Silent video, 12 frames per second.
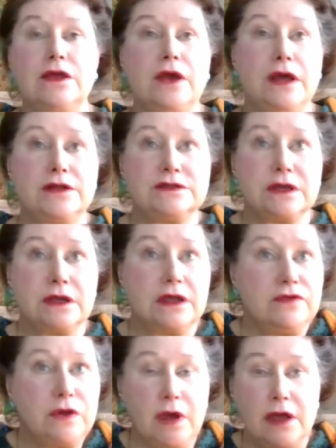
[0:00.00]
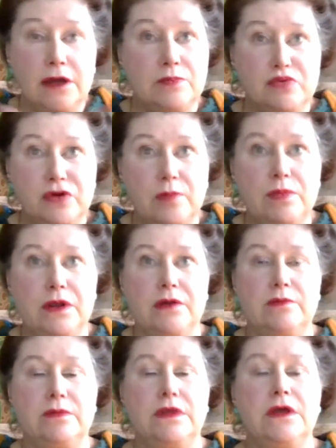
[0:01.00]
You had to, if you had a
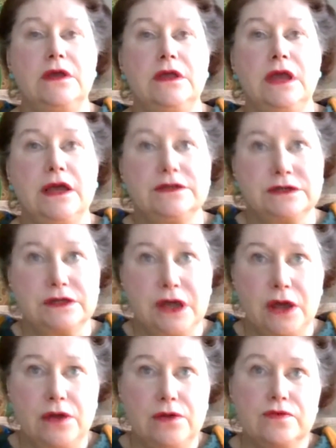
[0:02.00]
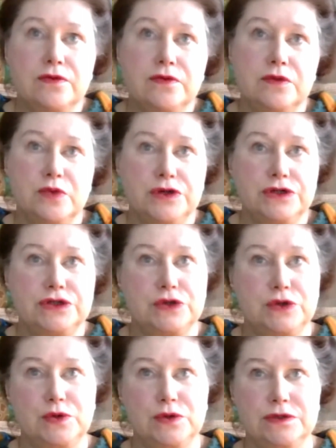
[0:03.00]
problem, you had to go through the British
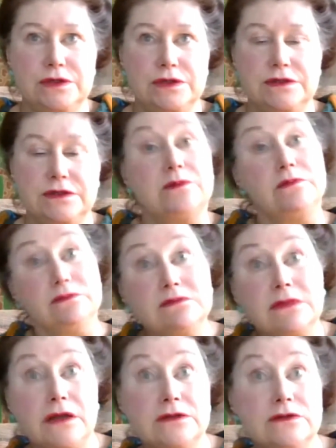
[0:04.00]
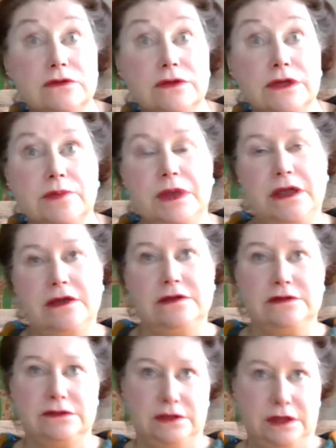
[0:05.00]
court system and all the
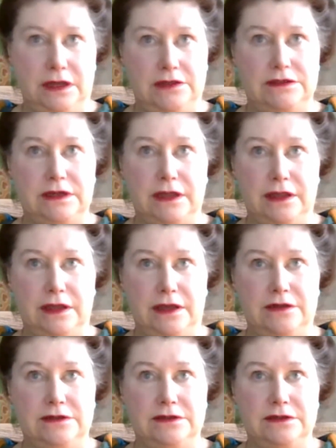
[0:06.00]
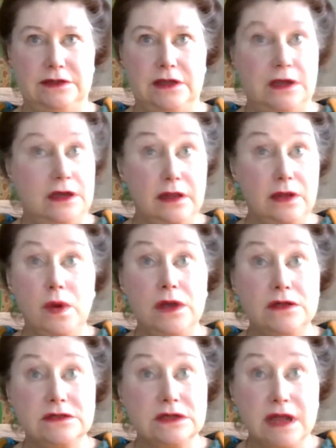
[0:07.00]
appeals and things like that. And they
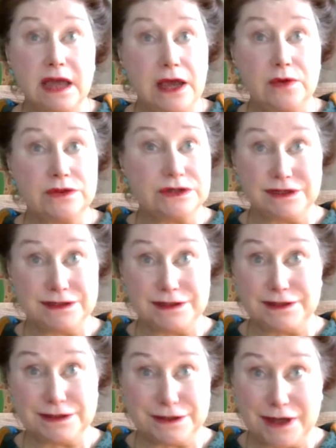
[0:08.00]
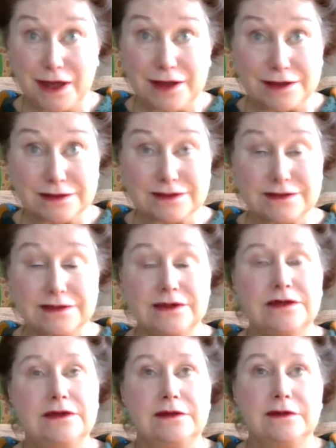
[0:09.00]
weren't allowed to discuss
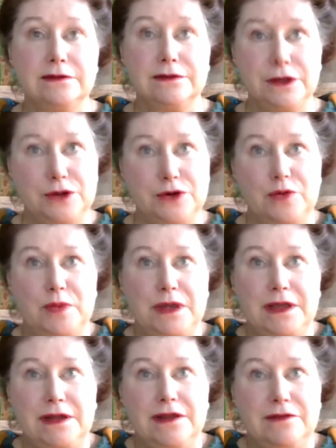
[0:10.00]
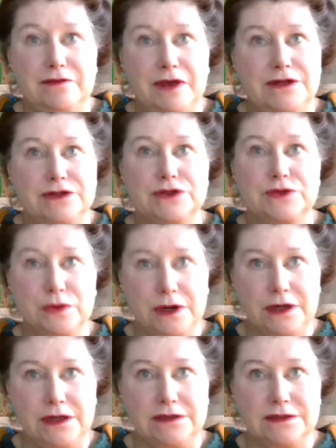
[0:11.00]
the European Convention
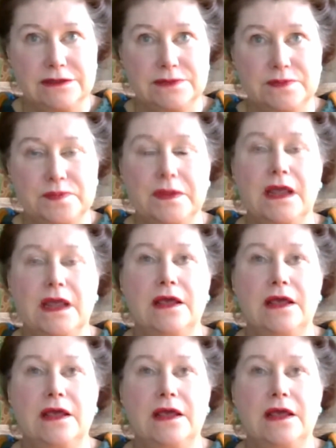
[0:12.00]
rights.